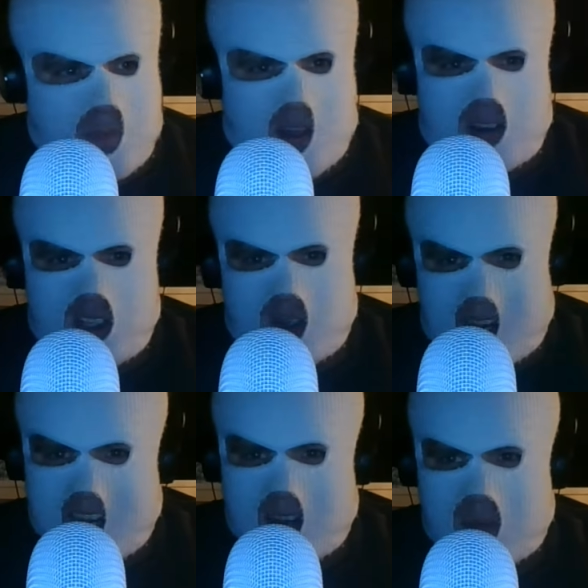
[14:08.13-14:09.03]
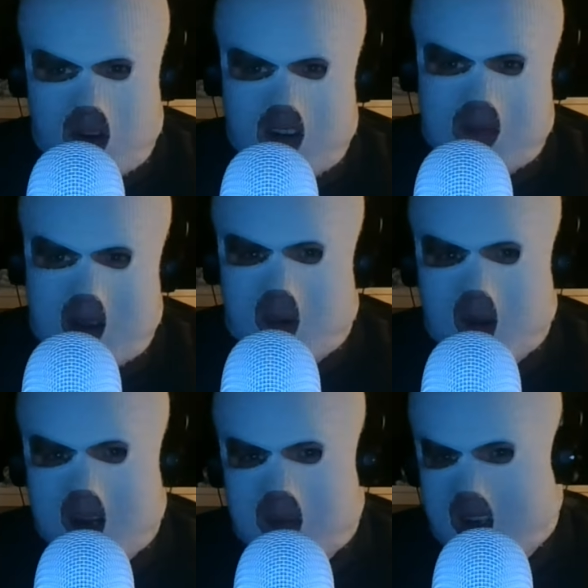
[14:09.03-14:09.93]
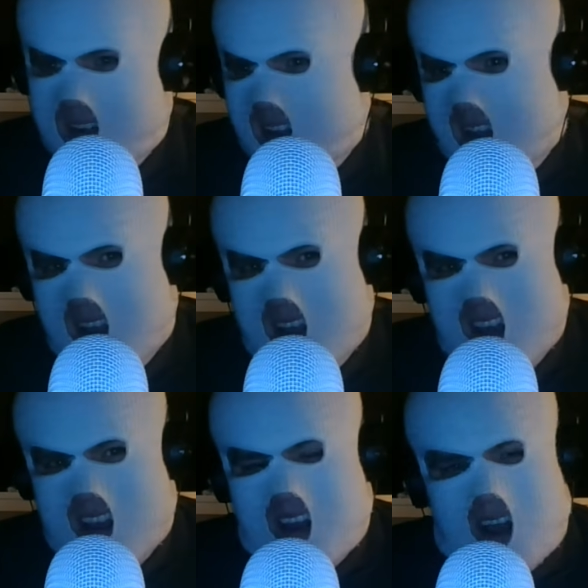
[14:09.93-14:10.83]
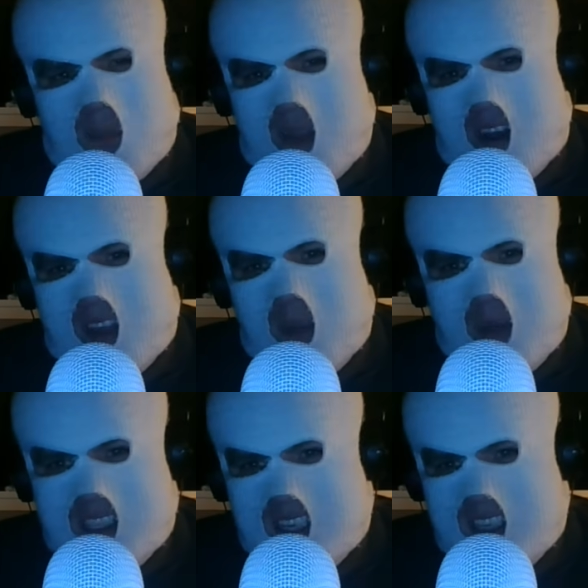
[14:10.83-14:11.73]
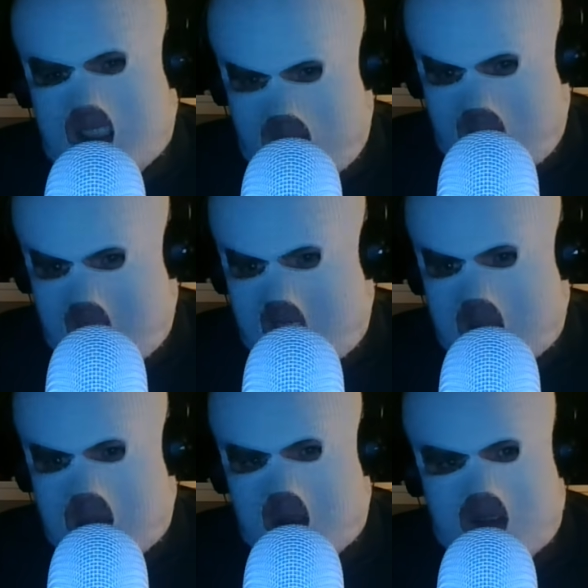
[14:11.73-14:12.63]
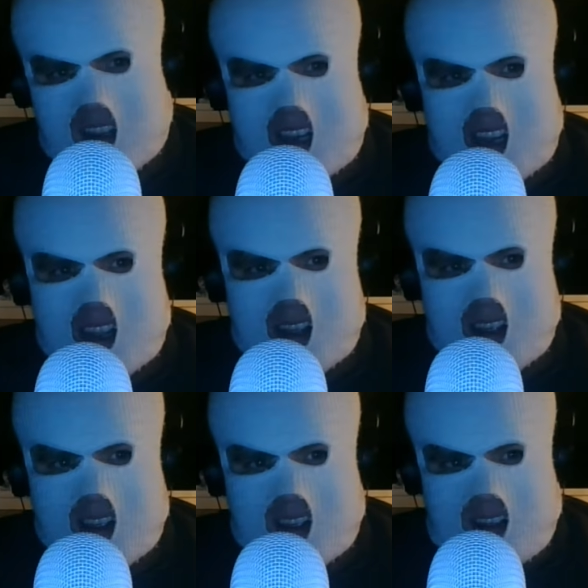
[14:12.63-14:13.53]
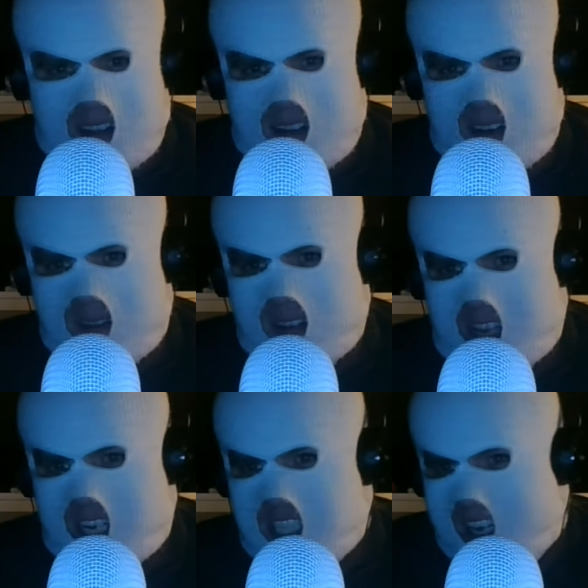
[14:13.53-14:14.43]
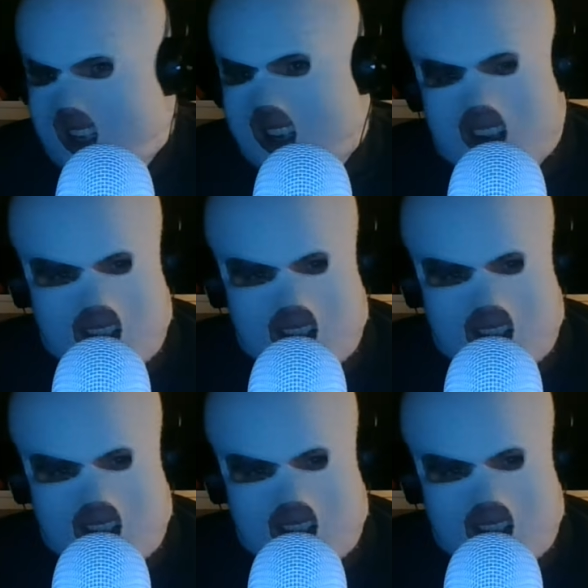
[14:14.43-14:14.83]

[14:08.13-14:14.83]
I'll try to prove my point, but I'm not in the business of making people feel like shit,